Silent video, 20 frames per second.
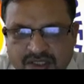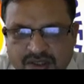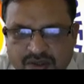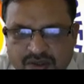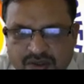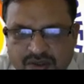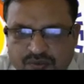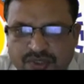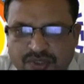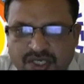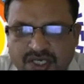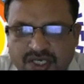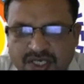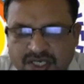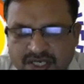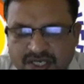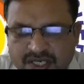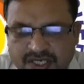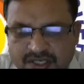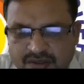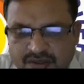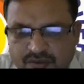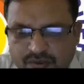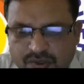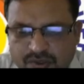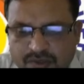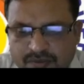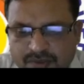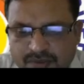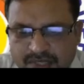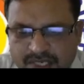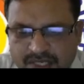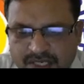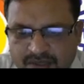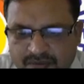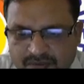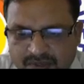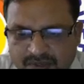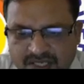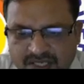Wear rate will be
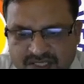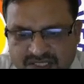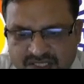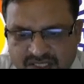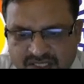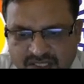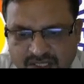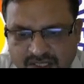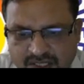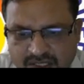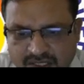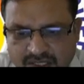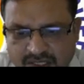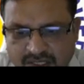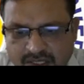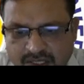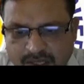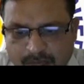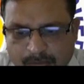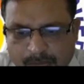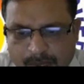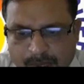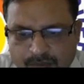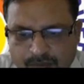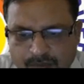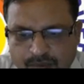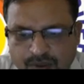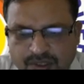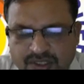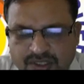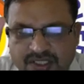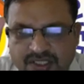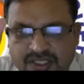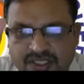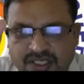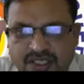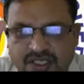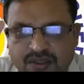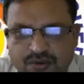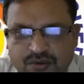faster. For that
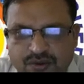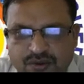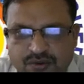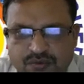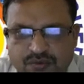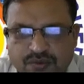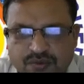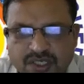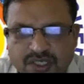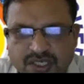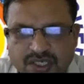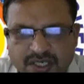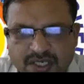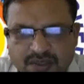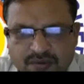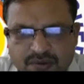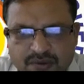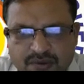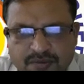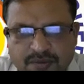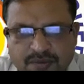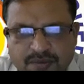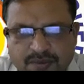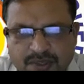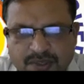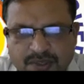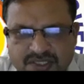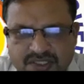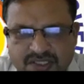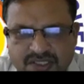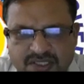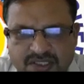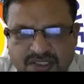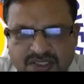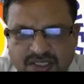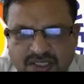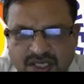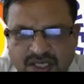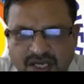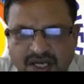gear tooth, wear rate will be faster,
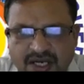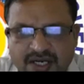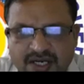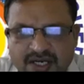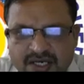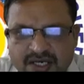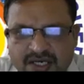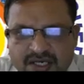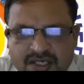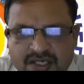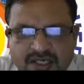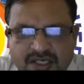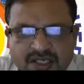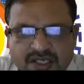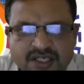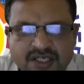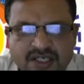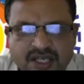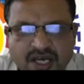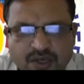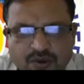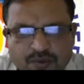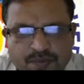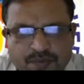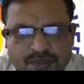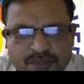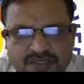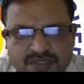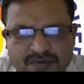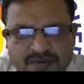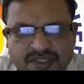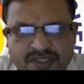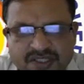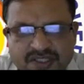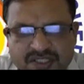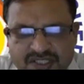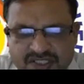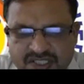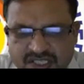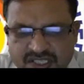and a narrow face width
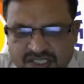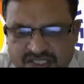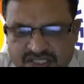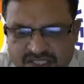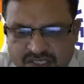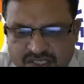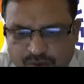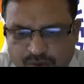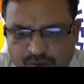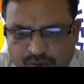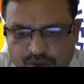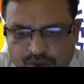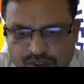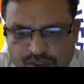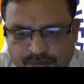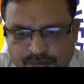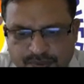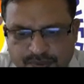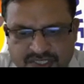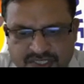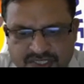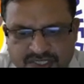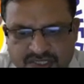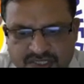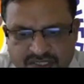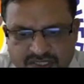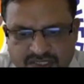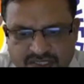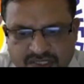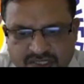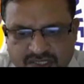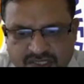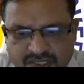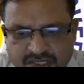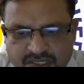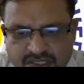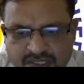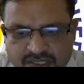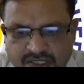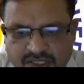results in a coarse pitch.
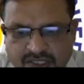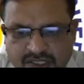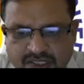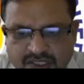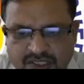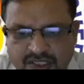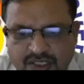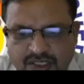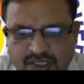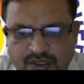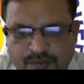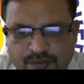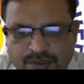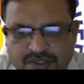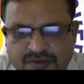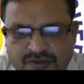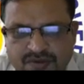Narrow face